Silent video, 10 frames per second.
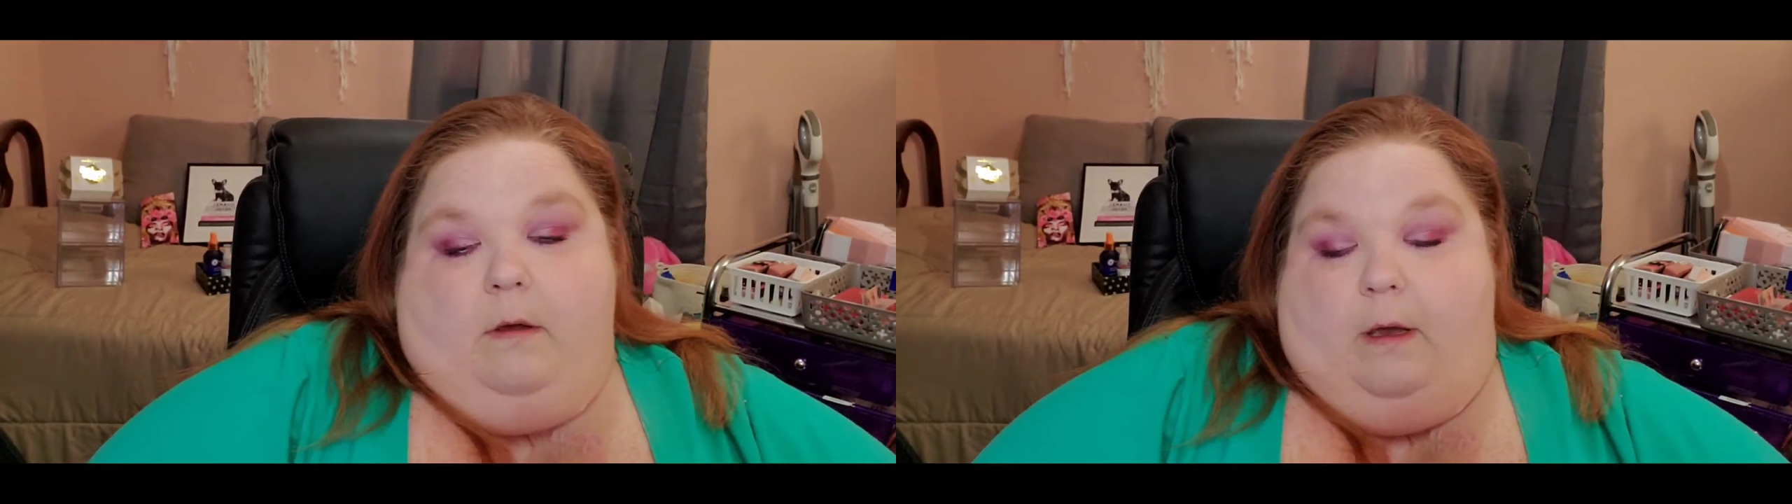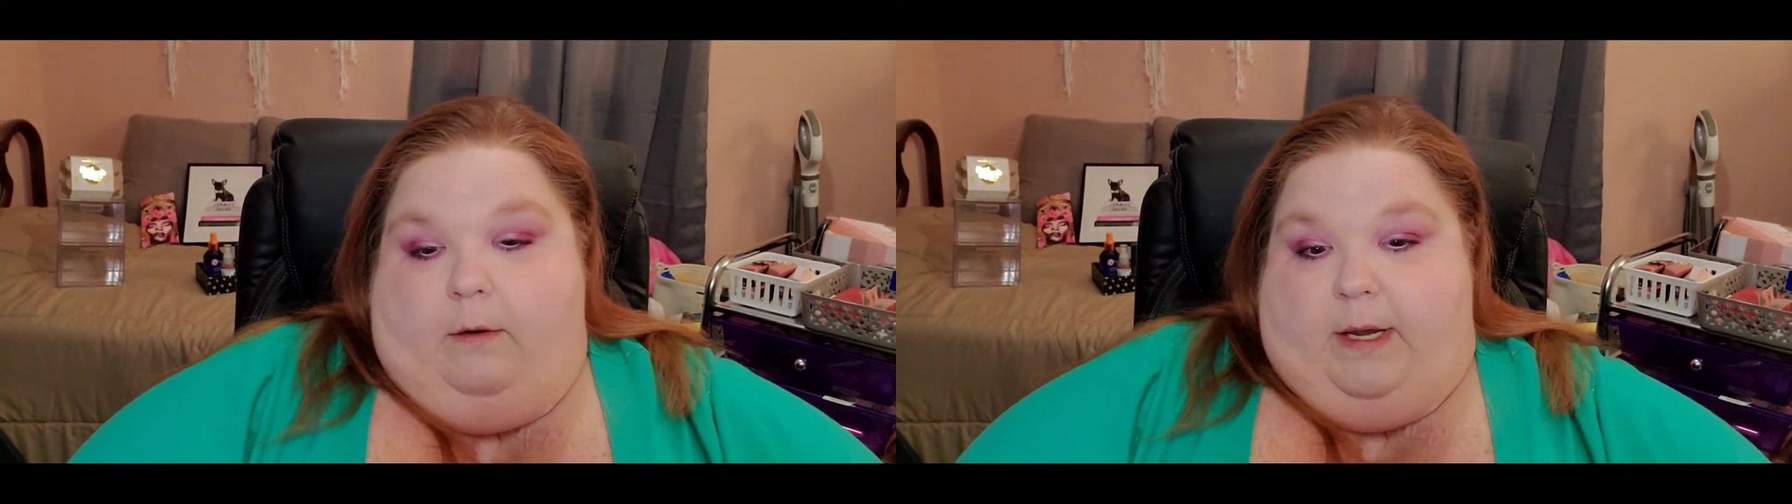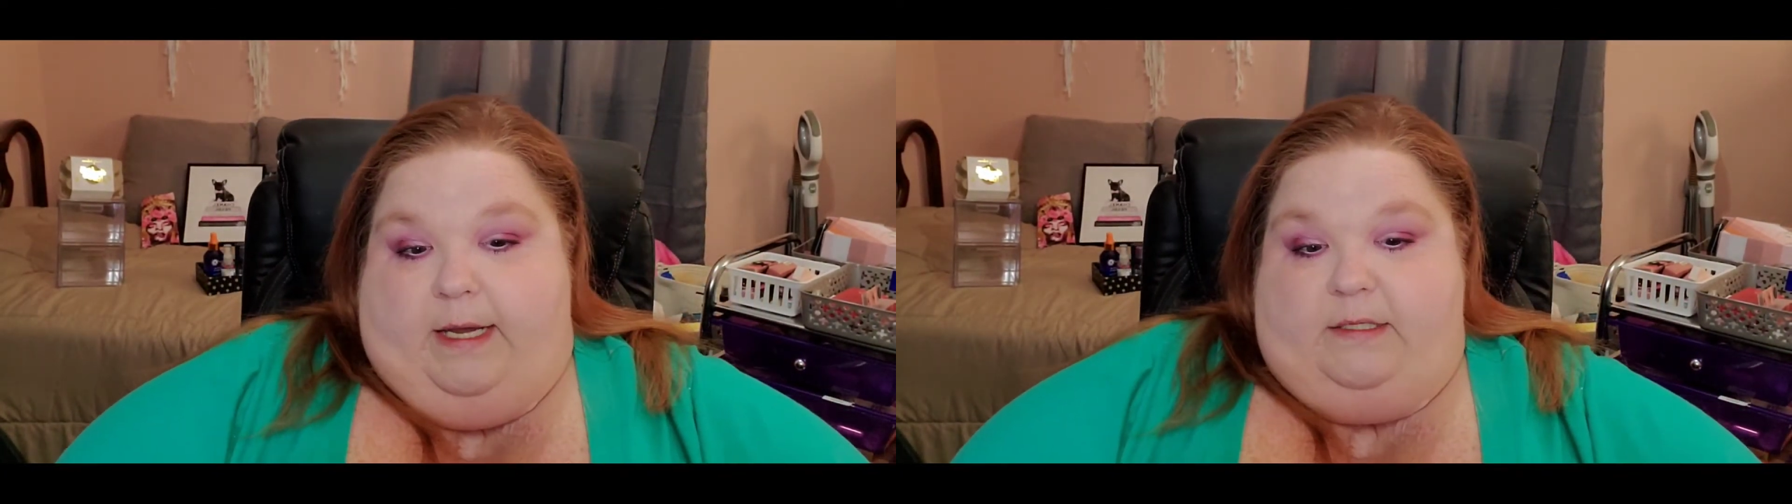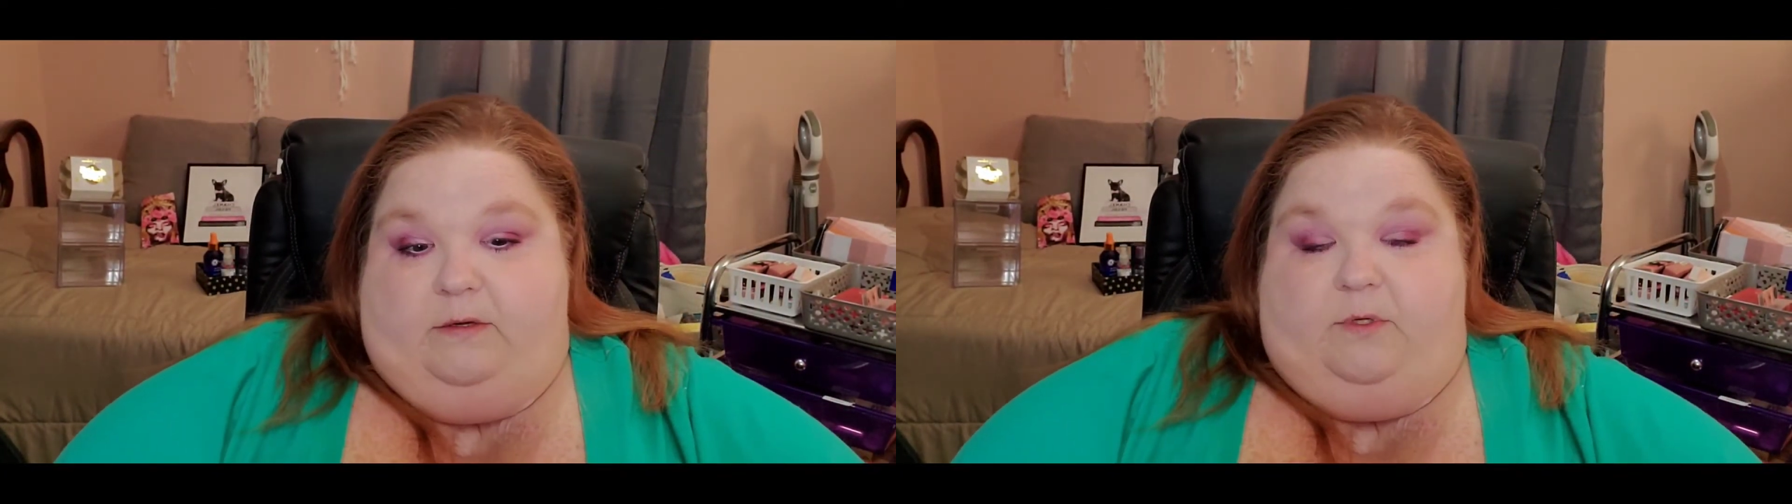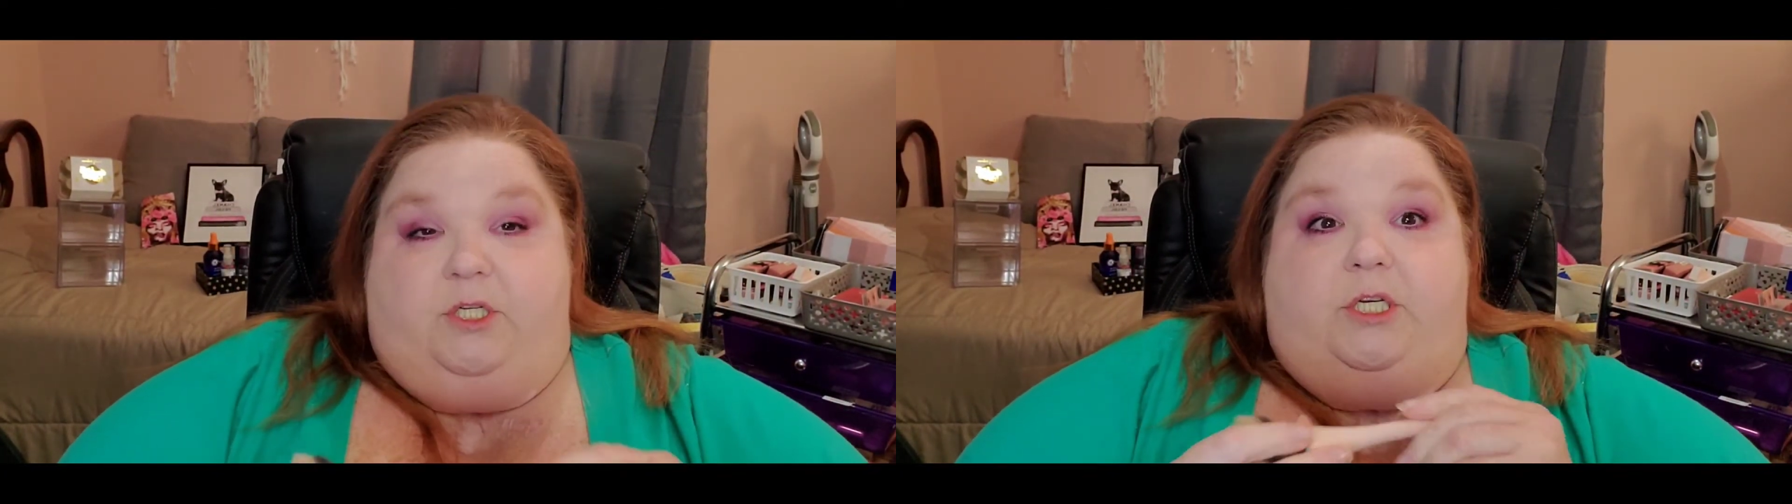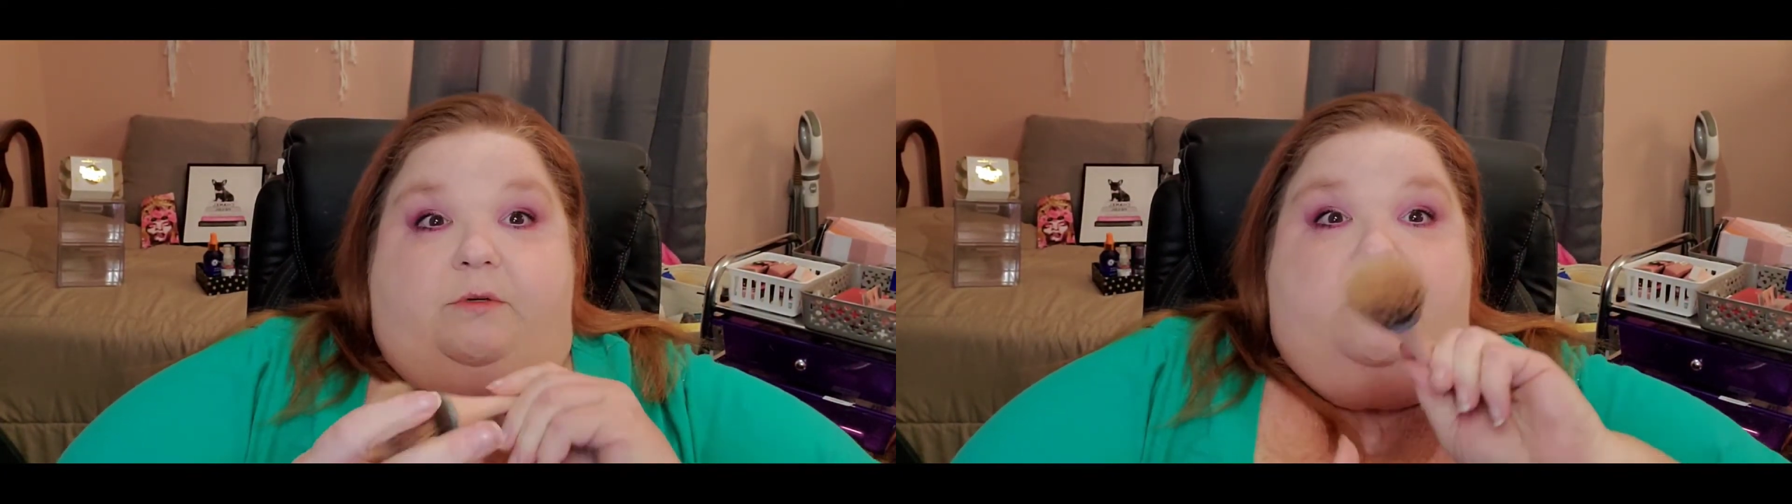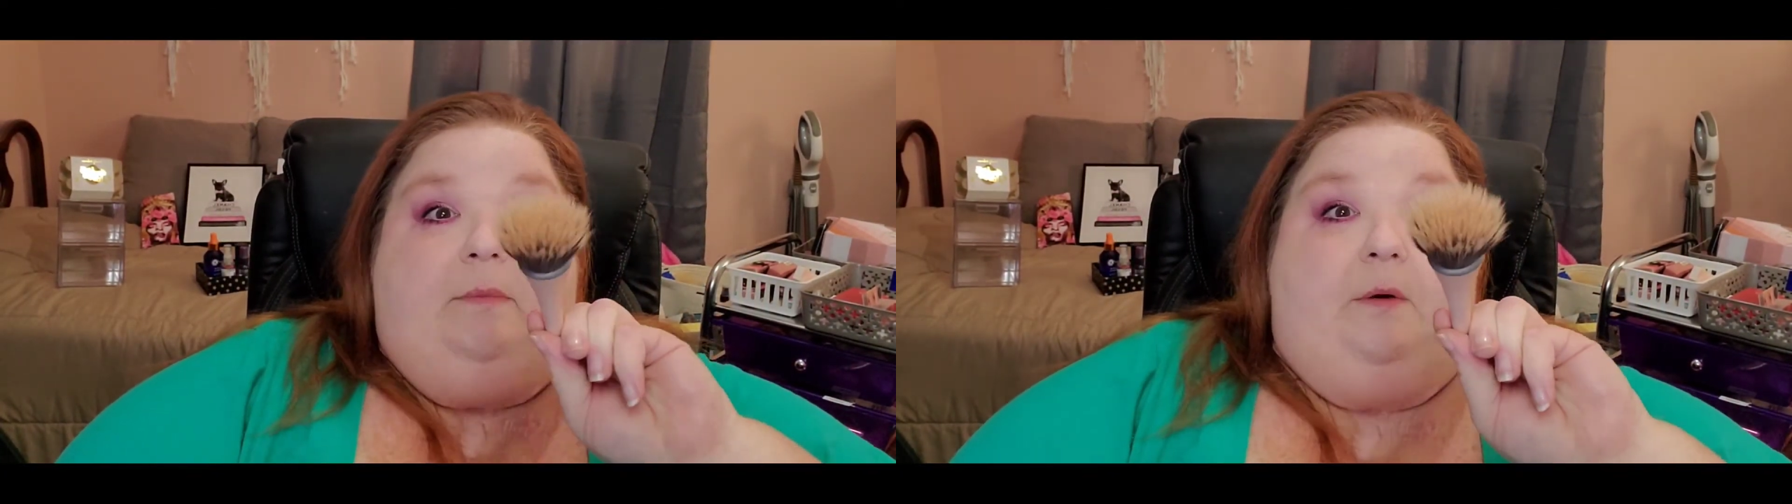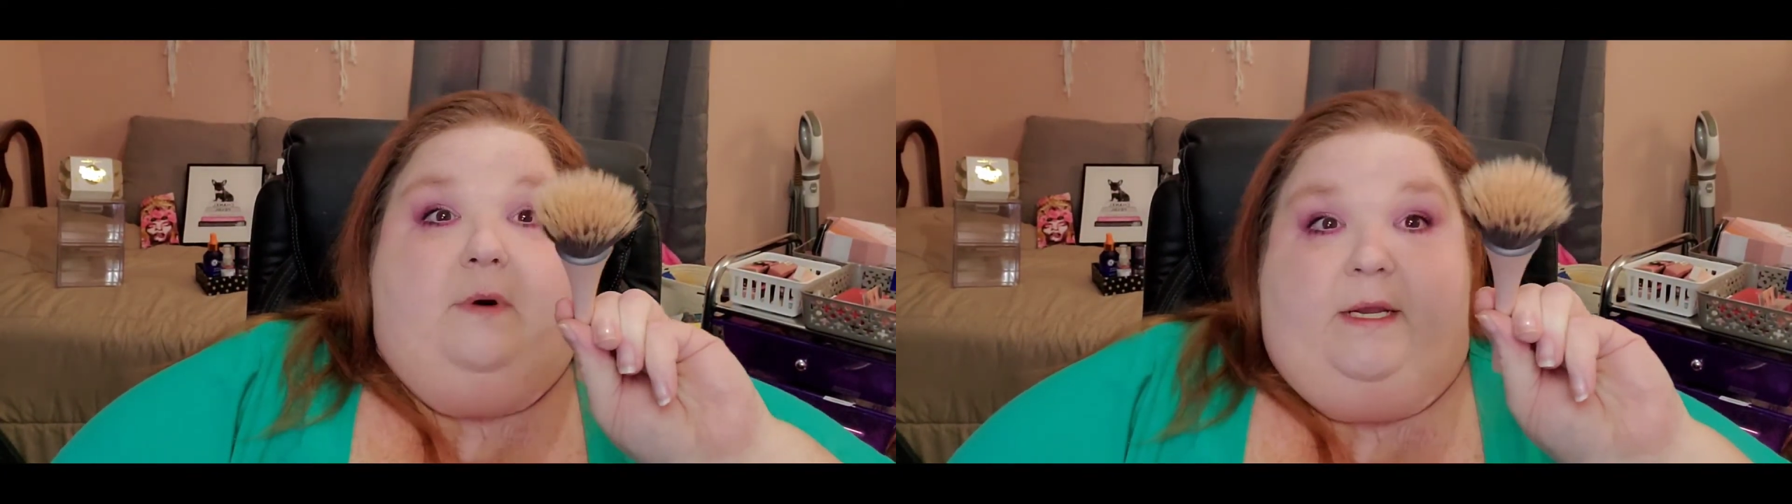Okay, so I'm just using
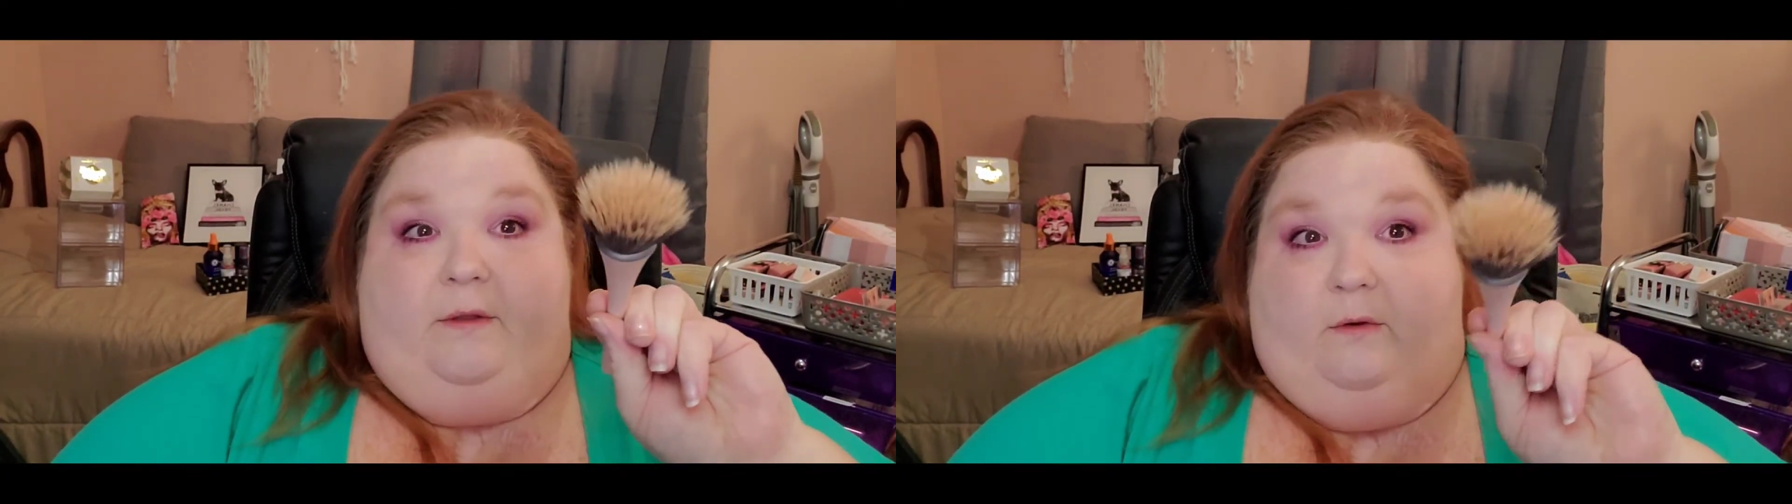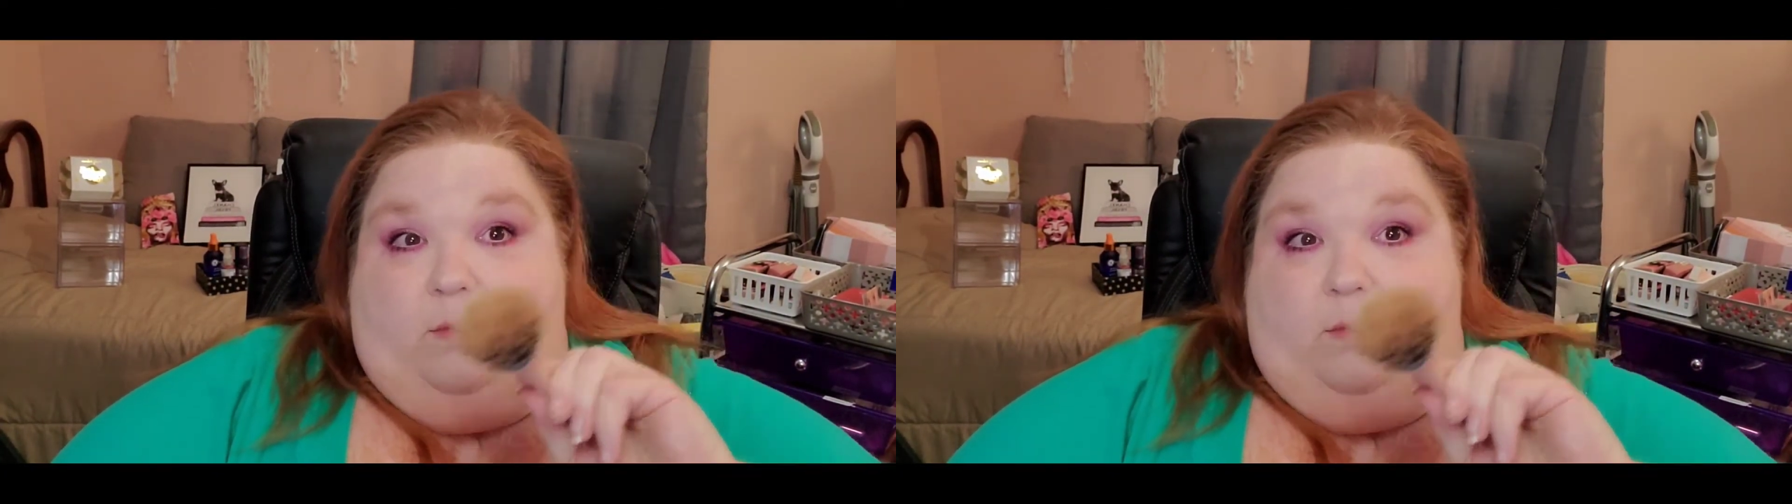my regular